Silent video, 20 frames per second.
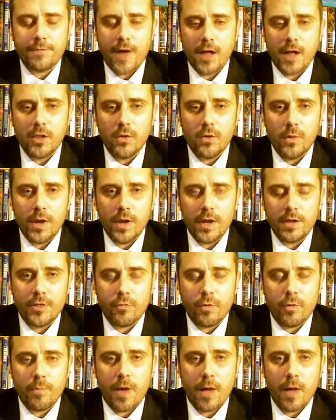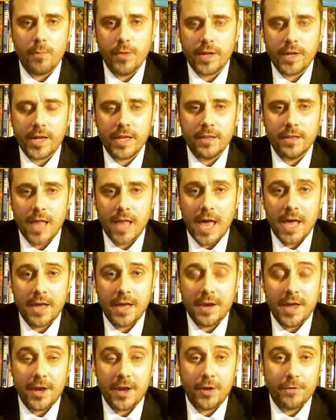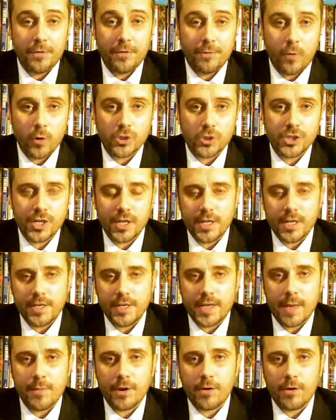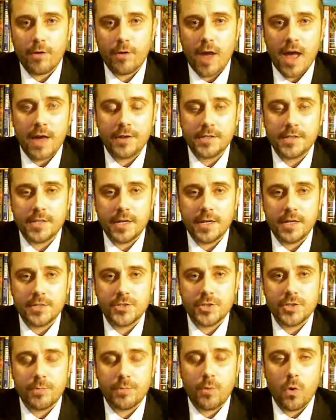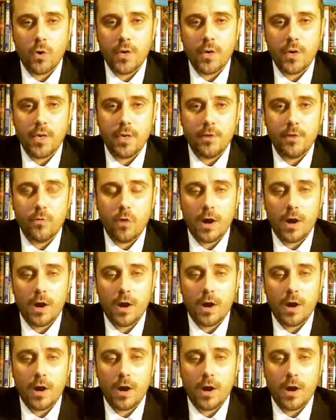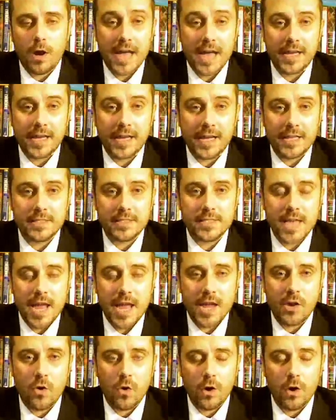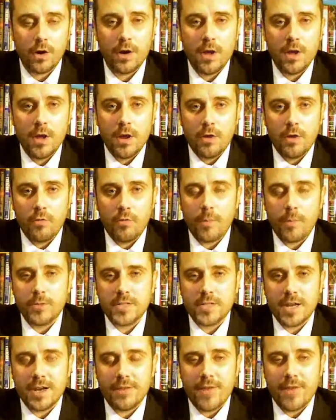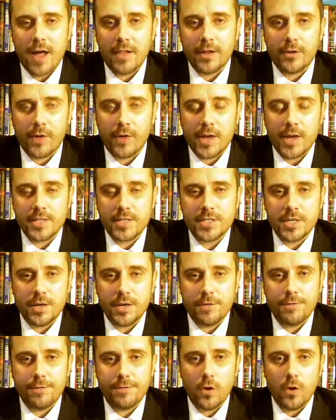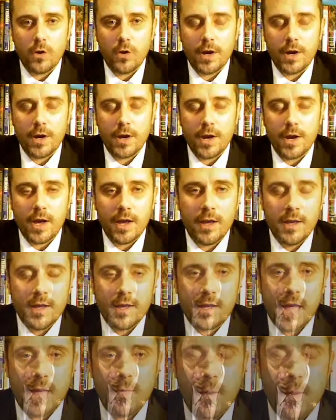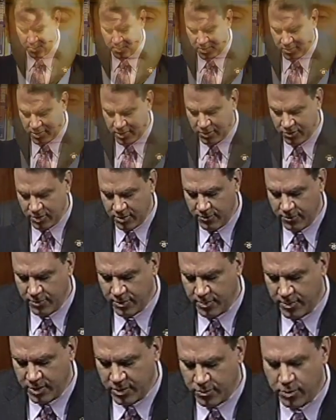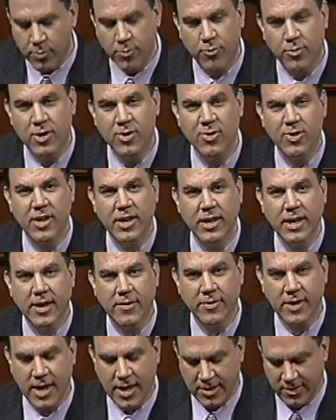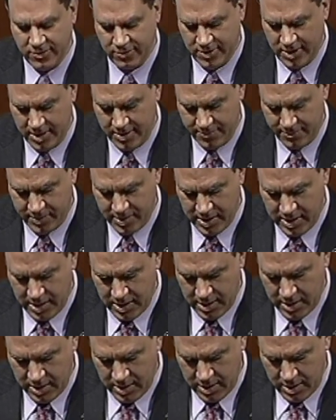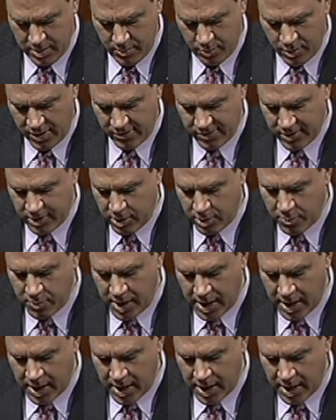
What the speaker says: Following the Republican-led and unfortunately Democrat-supported attack against Acorn, Representative Alan Grayson of Florida came up with the idea of putting forward a Defund Blackwater Act